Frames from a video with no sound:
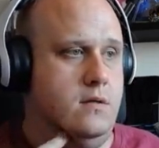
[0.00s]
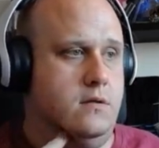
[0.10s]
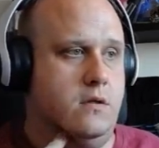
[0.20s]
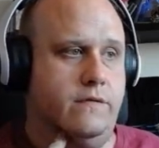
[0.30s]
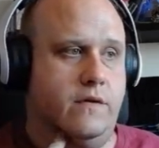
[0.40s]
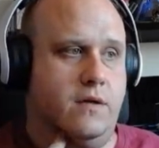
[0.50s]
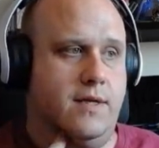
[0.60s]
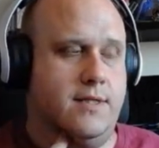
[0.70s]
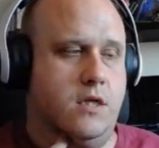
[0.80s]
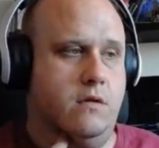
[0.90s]
So far,
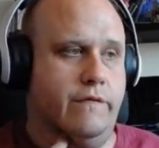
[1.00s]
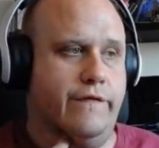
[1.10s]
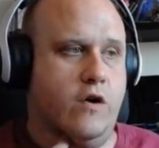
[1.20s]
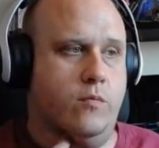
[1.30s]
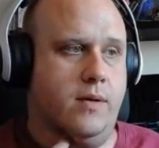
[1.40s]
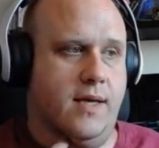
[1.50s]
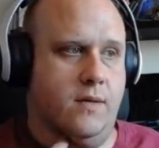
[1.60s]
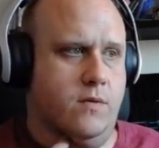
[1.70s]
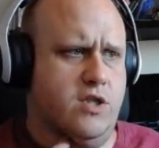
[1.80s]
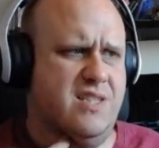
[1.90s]
it's learnt foul play,
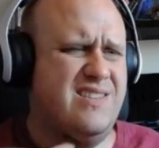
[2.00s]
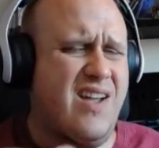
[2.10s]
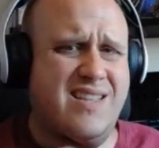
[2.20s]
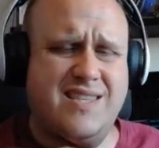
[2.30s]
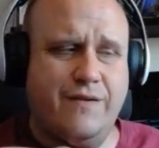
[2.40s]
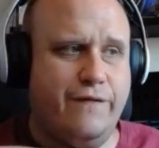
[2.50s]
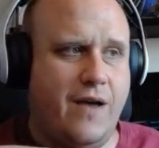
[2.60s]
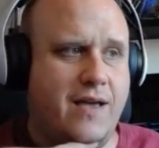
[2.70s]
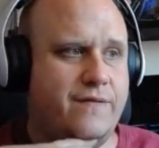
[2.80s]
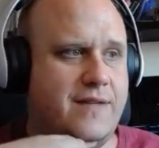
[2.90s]
which is
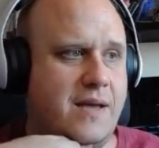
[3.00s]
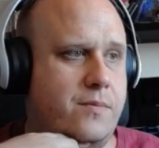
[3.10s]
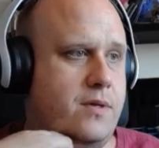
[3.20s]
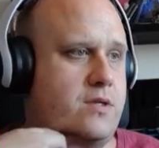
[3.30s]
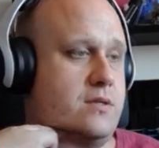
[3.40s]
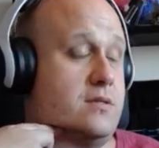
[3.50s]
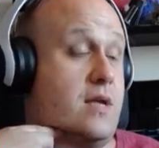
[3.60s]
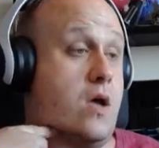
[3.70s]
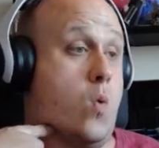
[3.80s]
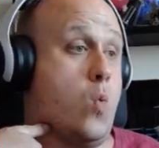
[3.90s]
95 damage. It's
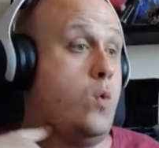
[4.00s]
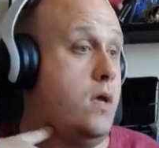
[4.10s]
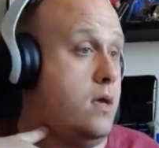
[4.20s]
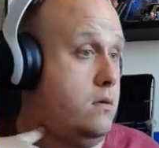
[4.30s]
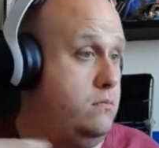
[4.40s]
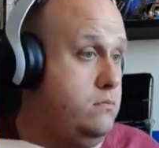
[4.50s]
like, okay.